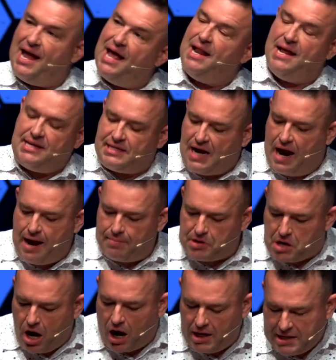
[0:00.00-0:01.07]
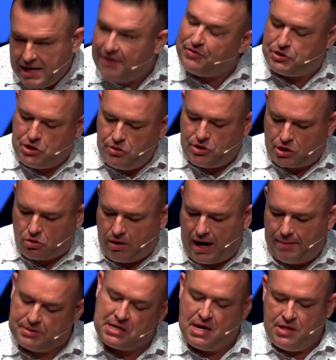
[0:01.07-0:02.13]
Anytime God gives you the
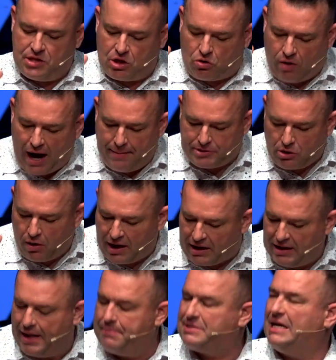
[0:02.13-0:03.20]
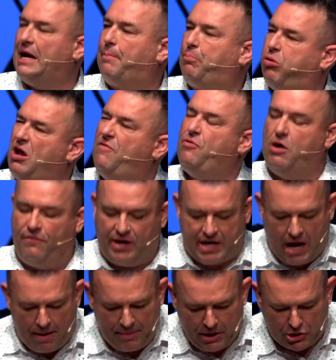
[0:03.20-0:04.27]
grapes are a glimpse and a preview of a
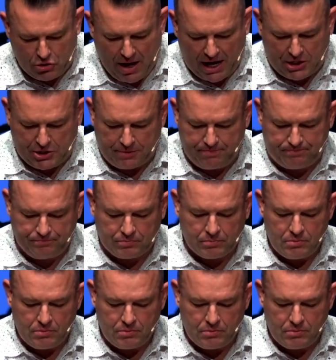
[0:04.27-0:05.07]
coming attraction.